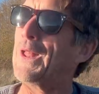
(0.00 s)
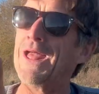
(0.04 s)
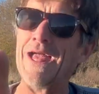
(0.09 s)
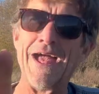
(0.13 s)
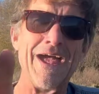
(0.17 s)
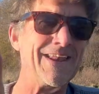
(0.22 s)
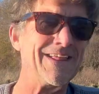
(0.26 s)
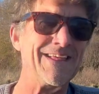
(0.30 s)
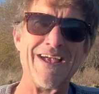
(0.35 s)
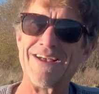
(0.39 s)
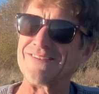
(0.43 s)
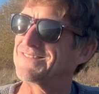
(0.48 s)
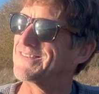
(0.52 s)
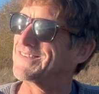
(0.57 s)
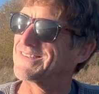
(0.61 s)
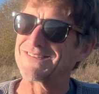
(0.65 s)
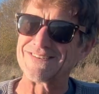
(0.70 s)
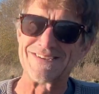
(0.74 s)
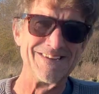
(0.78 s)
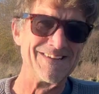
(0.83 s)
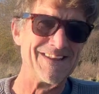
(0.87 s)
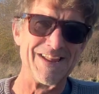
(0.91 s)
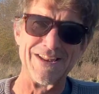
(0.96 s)
And he hasn't
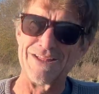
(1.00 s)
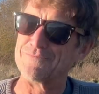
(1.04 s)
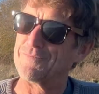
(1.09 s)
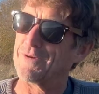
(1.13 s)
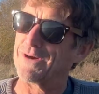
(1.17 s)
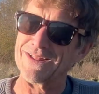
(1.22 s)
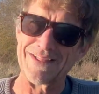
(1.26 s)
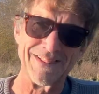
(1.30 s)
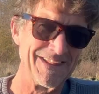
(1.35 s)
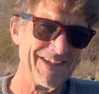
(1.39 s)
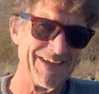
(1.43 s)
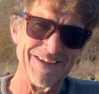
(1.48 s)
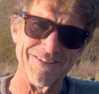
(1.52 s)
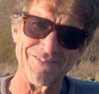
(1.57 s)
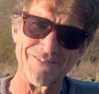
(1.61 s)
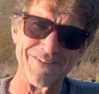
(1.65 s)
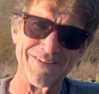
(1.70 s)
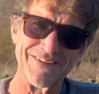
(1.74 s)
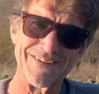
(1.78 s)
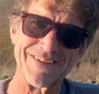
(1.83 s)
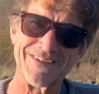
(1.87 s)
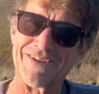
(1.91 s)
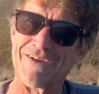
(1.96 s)
seen anybody leave,
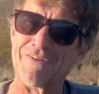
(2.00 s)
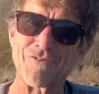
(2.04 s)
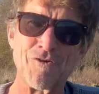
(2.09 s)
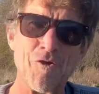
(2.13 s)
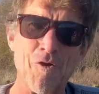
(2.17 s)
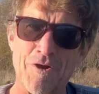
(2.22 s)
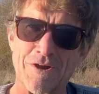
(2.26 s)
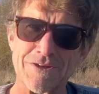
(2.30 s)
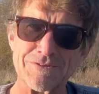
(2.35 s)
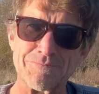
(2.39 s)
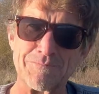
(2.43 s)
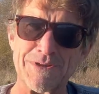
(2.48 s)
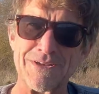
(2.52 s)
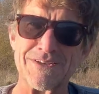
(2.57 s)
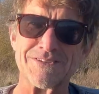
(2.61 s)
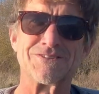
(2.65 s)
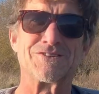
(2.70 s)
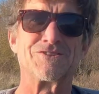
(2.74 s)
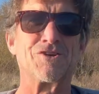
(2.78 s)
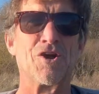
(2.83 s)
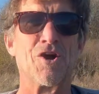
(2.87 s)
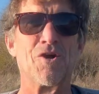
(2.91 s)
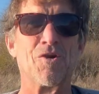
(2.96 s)
of course,
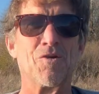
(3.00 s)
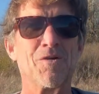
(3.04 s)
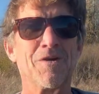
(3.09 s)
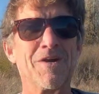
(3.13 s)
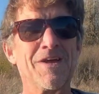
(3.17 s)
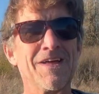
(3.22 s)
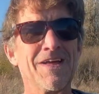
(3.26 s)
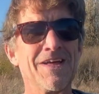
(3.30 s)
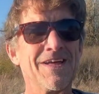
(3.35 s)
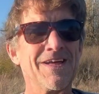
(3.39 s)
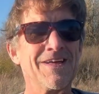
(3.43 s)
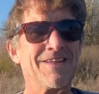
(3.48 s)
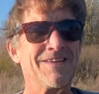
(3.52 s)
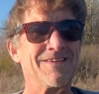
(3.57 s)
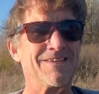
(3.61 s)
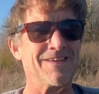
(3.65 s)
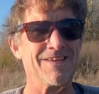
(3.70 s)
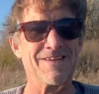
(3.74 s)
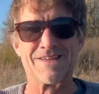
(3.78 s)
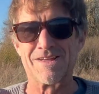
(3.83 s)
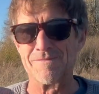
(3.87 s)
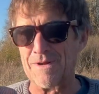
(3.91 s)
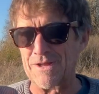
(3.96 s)
because Joe
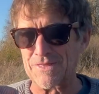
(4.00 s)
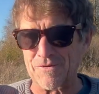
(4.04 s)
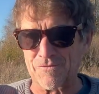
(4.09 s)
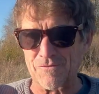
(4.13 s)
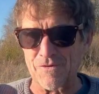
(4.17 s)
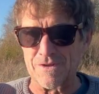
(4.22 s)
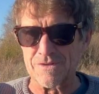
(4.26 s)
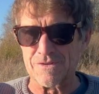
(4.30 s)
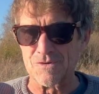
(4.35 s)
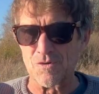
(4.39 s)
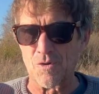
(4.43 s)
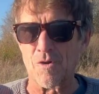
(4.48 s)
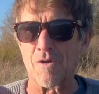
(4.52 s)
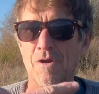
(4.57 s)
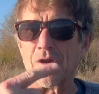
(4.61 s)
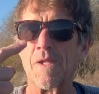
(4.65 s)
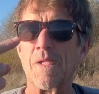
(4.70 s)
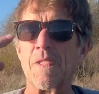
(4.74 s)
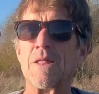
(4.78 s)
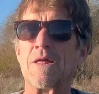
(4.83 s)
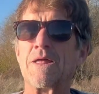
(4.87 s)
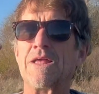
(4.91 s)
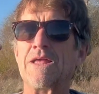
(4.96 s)
didn't come out the front door.
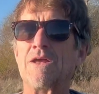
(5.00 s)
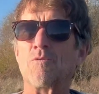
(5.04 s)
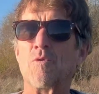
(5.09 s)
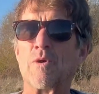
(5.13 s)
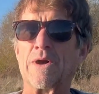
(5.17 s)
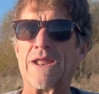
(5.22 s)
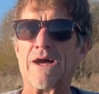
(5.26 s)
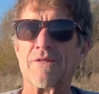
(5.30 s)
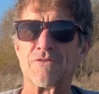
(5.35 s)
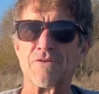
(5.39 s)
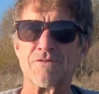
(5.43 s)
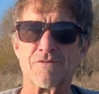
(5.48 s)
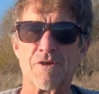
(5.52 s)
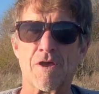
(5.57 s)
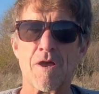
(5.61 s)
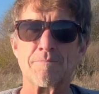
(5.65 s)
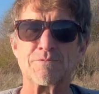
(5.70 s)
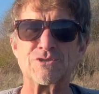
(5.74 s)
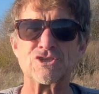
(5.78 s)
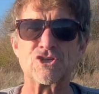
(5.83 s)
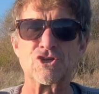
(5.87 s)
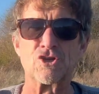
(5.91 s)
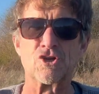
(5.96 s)
He went out this
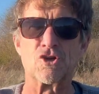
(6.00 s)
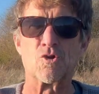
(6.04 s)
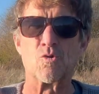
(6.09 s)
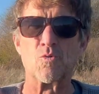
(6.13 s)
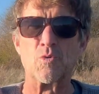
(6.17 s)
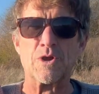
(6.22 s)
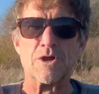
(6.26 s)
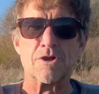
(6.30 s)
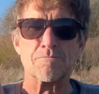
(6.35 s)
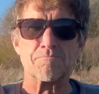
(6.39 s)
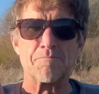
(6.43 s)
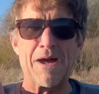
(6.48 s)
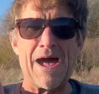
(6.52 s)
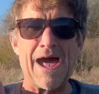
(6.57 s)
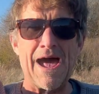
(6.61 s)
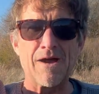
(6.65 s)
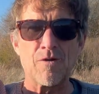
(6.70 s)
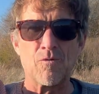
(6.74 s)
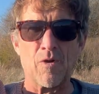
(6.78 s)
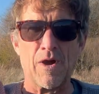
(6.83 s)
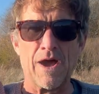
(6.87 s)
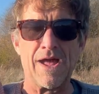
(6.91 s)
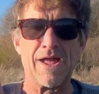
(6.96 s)
obscure, weird
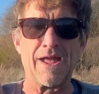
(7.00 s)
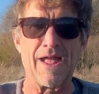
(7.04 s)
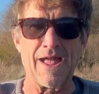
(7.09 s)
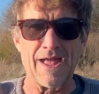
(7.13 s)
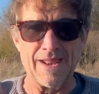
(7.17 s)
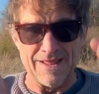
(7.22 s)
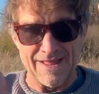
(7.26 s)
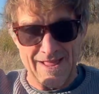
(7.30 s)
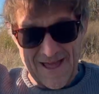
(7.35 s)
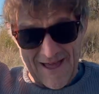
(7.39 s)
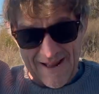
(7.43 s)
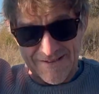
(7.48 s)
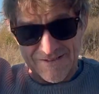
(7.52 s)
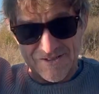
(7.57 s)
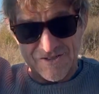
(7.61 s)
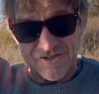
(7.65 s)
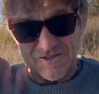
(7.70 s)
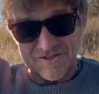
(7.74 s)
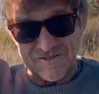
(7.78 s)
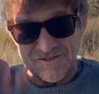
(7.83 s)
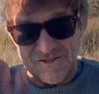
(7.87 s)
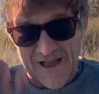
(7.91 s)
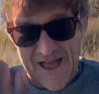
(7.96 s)
back way, and he had his
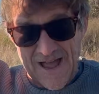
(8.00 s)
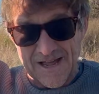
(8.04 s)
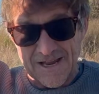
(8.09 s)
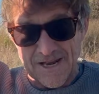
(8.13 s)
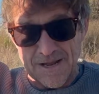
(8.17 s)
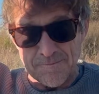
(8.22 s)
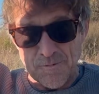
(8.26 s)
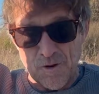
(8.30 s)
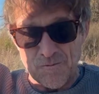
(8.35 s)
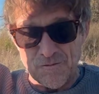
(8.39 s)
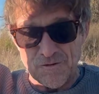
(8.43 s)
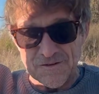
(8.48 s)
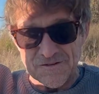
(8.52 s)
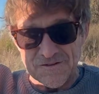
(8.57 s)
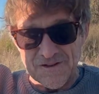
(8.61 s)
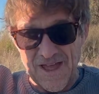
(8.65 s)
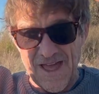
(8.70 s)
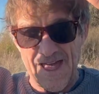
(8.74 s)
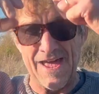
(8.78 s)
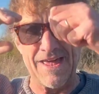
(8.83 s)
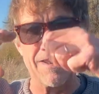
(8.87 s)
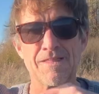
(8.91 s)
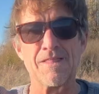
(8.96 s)
jacket up over his
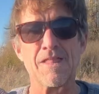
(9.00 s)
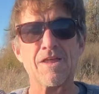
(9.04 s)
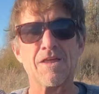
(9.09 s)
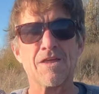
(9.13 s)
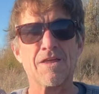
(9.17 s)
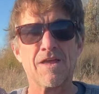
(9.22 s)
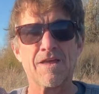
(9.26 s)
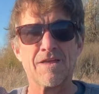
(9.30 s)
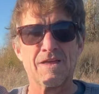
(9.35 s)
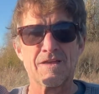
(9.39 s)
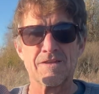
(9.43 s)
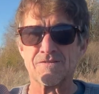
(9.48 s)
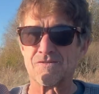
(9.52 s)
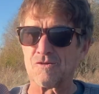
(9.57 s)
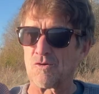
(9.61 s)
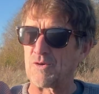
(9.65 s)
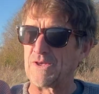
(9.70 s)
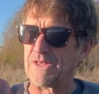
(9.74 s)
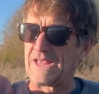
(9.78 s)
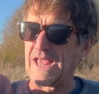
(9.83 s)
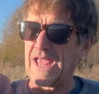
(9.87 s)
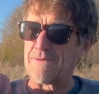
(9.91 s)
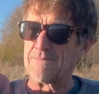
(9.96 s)
head. So
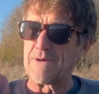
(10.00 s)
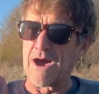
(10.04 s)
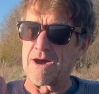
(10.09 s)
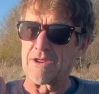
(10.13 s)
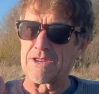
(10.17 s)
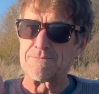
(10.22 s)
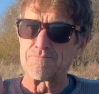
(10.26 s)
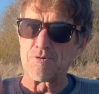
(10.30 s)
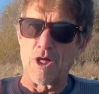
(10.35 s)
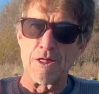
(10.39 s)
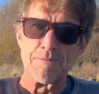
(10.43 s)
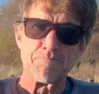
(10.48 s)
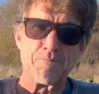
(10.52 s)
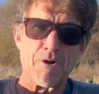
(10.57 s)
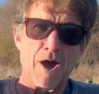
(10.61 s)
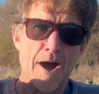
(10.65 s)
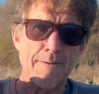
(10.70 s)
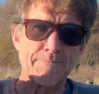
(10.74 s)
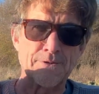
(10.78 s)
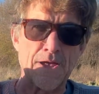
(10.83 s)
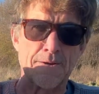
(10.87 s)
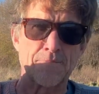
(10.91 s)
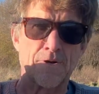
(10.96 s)
he came out, he probably
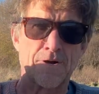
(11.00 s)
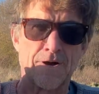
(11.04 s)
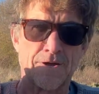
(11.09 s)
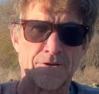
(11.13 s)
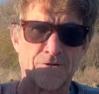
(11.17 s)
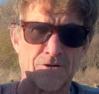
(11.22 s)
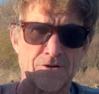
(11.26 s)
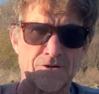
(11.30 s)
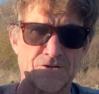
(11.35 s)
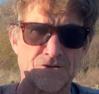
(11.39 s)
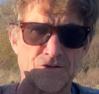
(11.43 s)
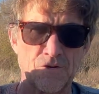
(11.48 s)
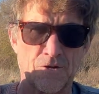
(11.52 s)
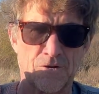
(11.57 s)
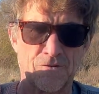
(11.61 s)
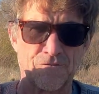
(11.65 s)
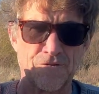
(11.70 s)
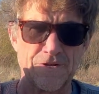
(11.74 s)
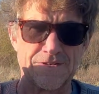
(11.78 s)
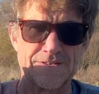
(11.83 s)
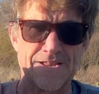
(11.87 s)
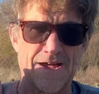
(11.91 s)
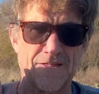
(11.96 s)
popped up 100 or 200
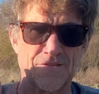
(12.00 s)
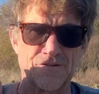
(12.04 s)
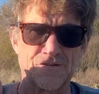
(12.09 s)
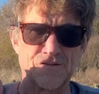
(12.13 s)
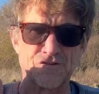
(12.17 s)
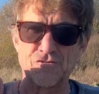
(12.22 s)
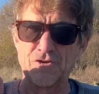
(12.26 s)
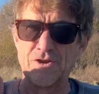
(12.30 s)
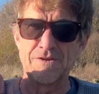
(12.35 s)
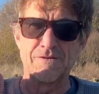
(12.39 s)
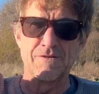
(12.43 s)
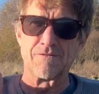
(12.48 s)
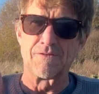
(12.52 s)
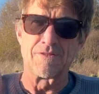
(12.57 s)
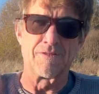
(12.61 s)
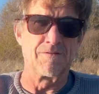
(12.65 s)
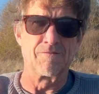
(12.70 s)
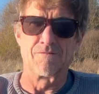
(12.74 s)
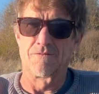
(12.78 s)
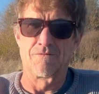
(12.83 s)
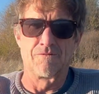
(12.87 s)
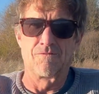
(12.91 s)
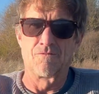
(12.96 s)
feet down the street.
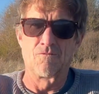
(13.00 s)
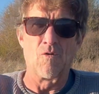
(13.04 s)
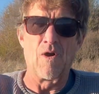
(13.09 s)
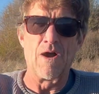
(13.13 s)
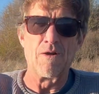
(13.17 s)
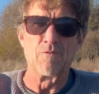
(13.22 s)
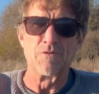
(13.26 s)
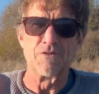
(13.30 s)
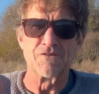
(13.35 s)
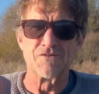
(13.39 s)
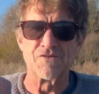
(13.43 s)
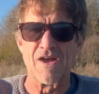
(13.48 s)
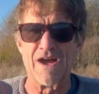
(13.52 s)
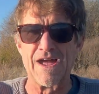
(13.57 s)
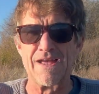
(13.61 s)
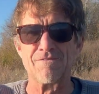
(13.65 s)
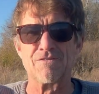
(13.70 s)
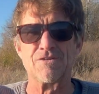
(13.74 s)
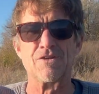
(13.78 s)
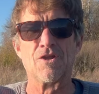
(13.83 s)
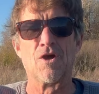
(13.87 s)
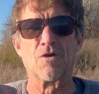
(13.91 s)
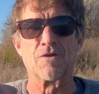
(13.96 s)
Why would this guy
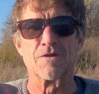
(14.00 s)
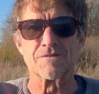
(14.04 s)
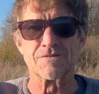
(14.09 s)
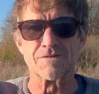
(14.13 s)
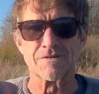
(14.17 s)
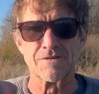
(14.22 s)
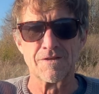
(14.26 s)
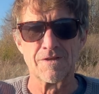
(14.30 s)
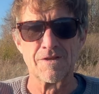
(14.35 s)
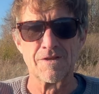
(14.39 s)
even notice?